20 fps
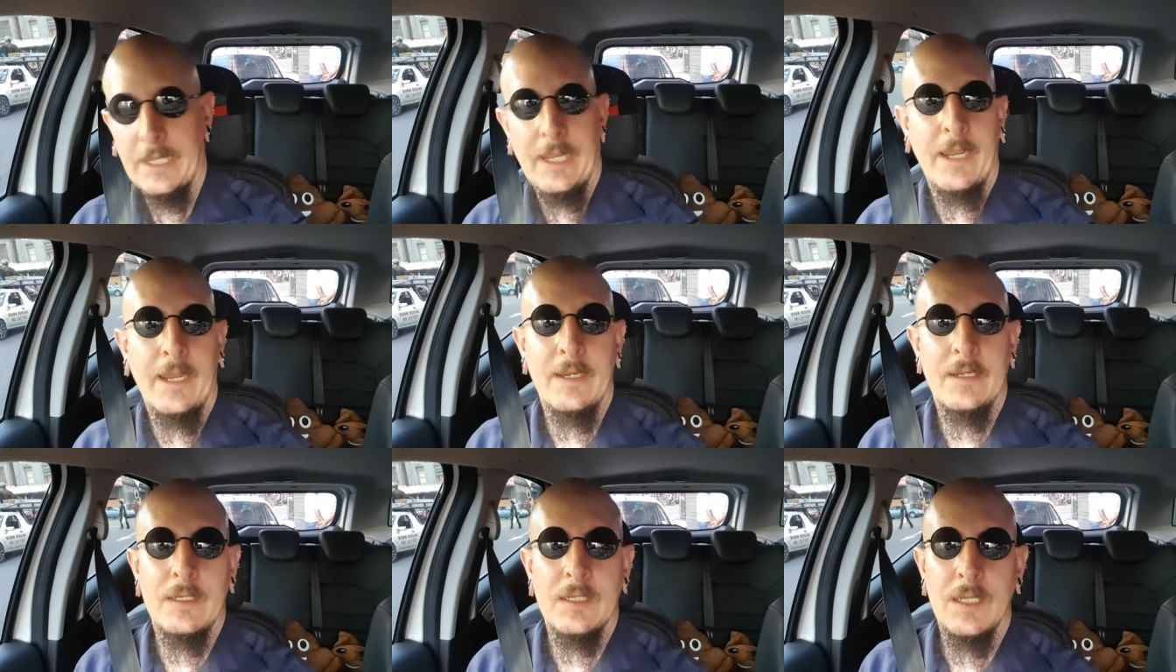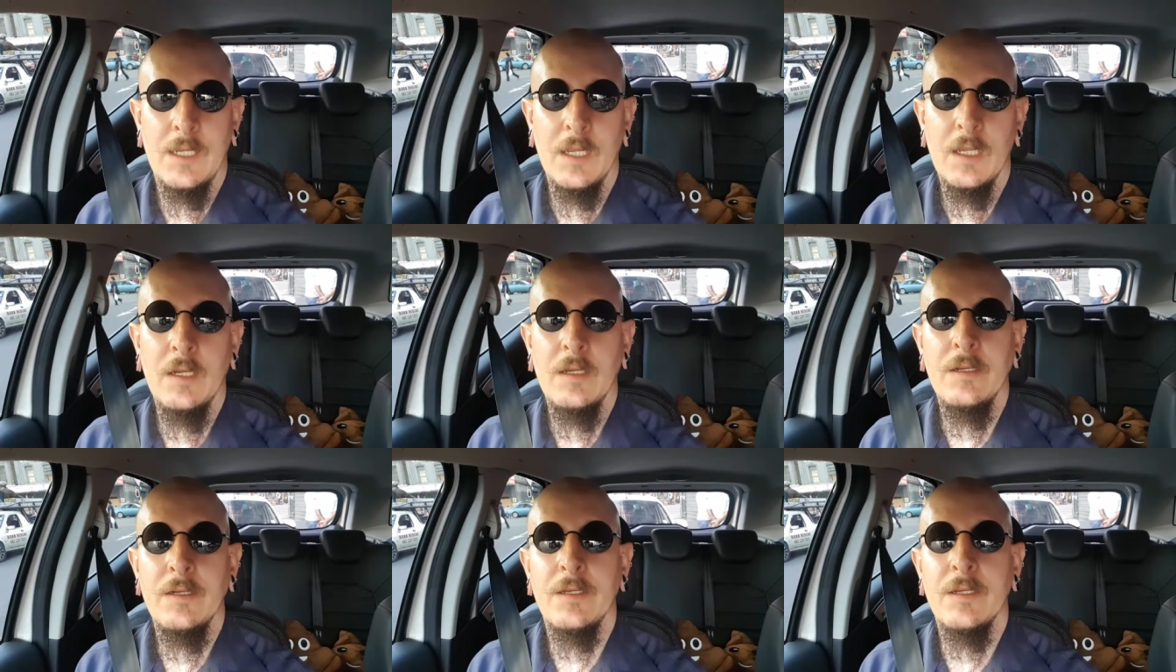And
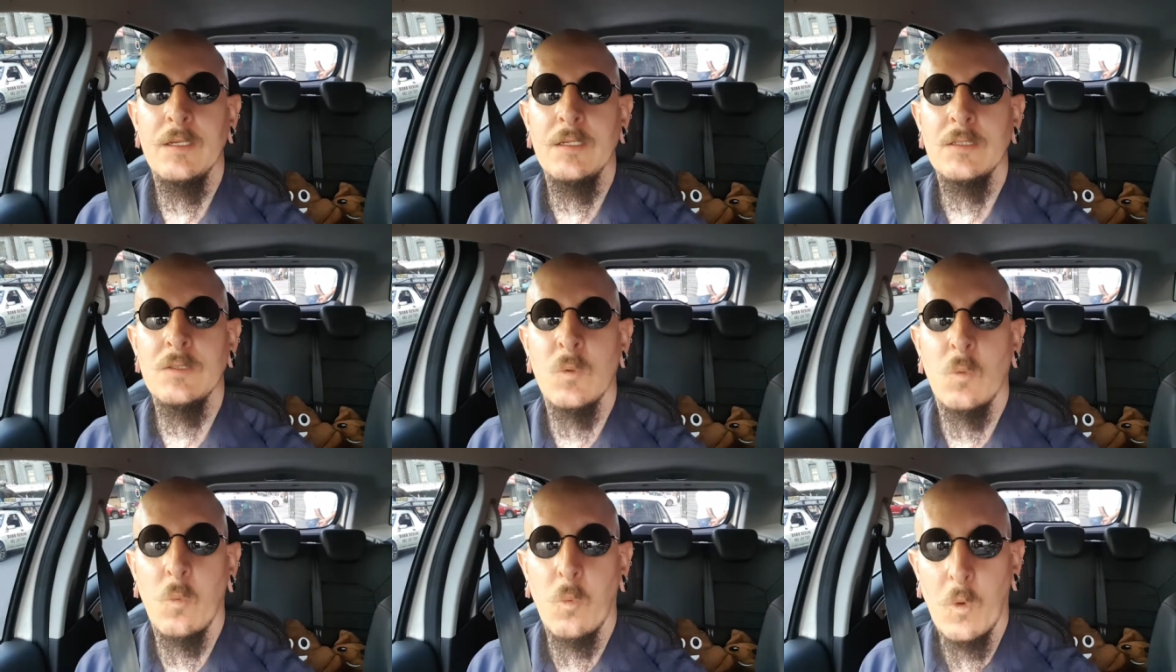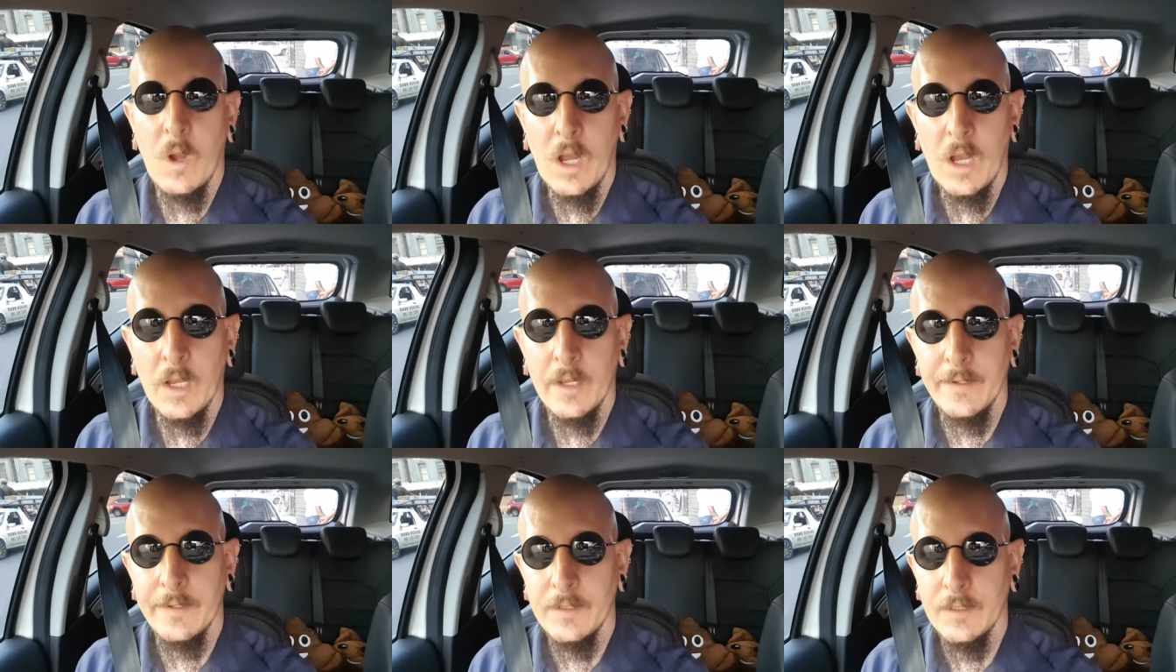here is
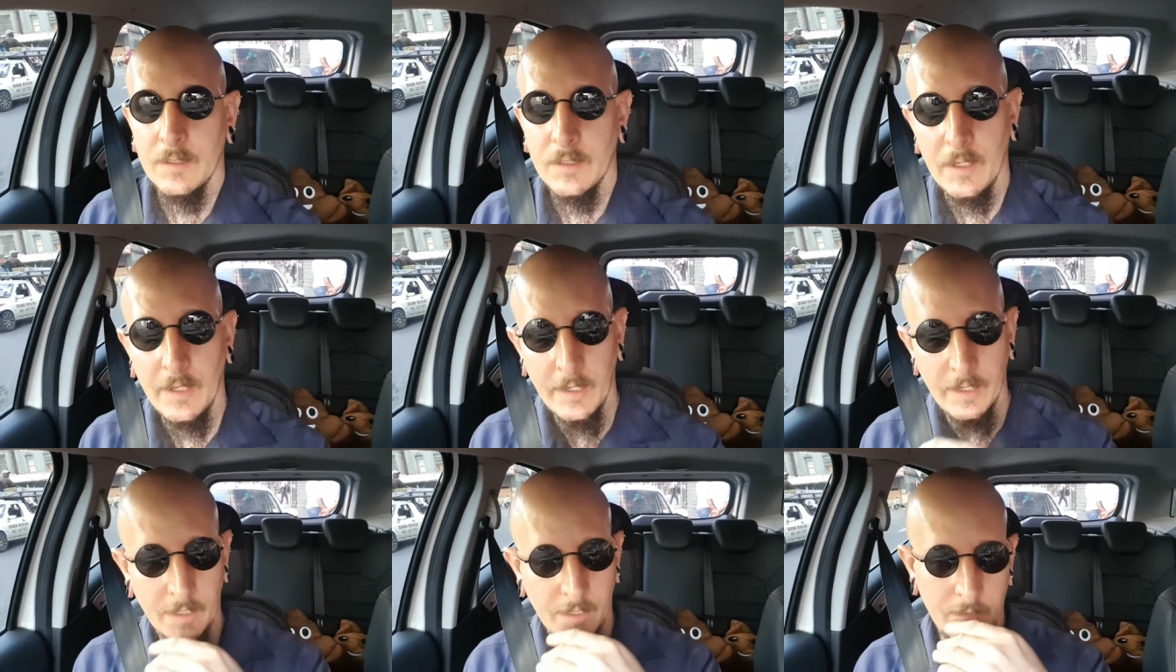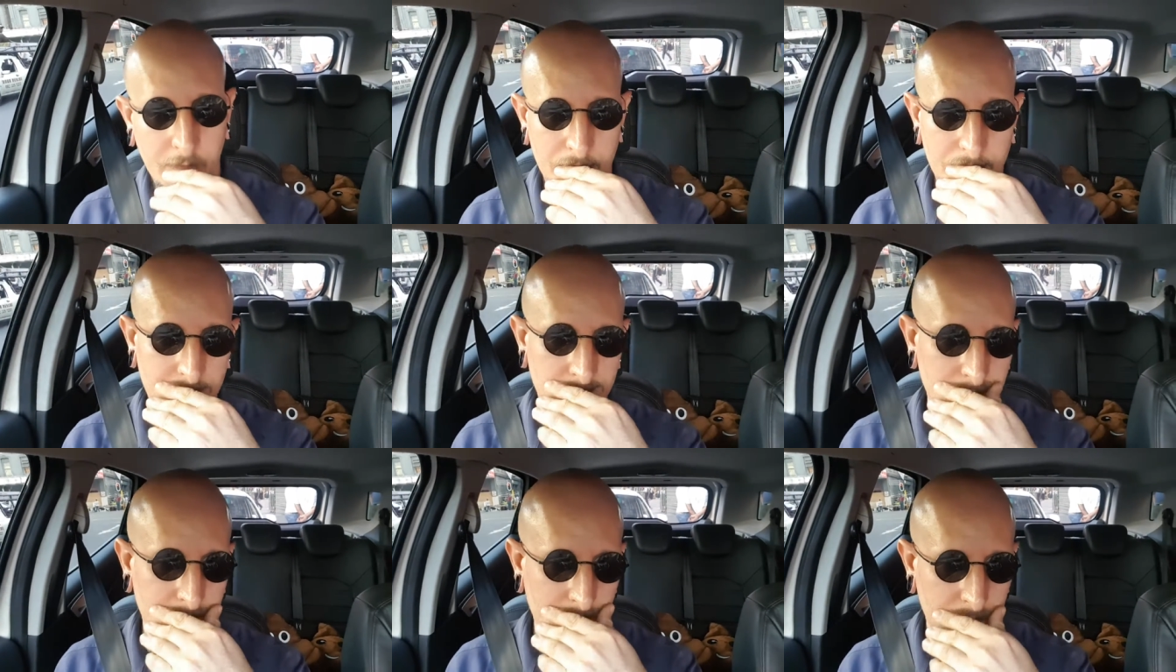why.
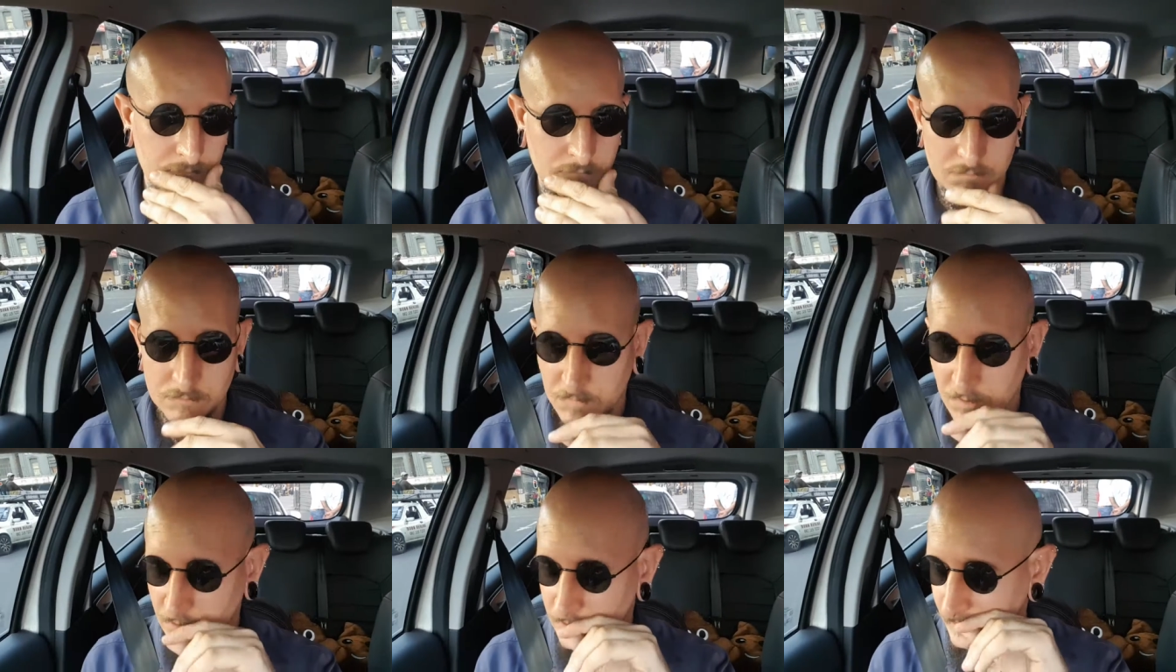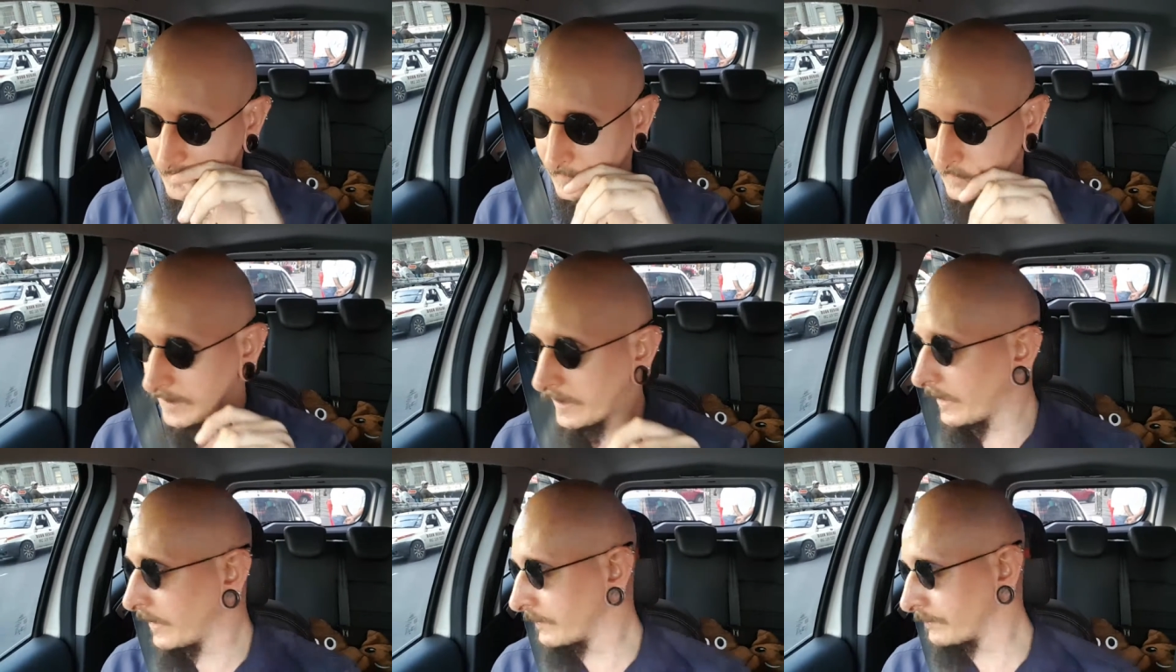Um,
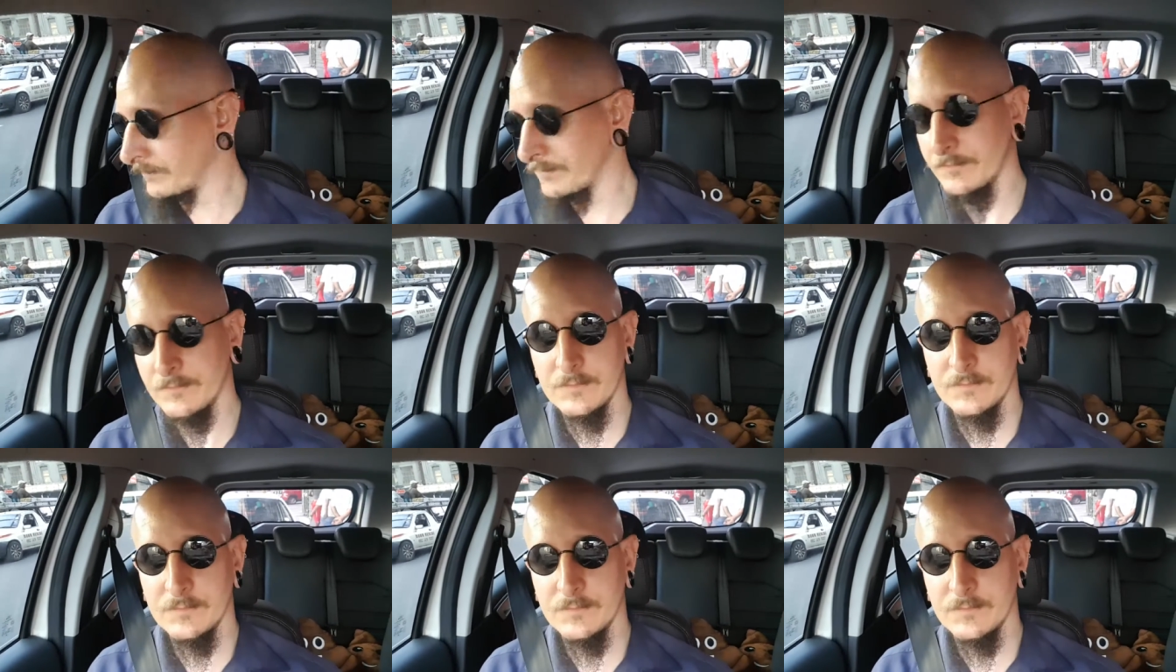literally, uh,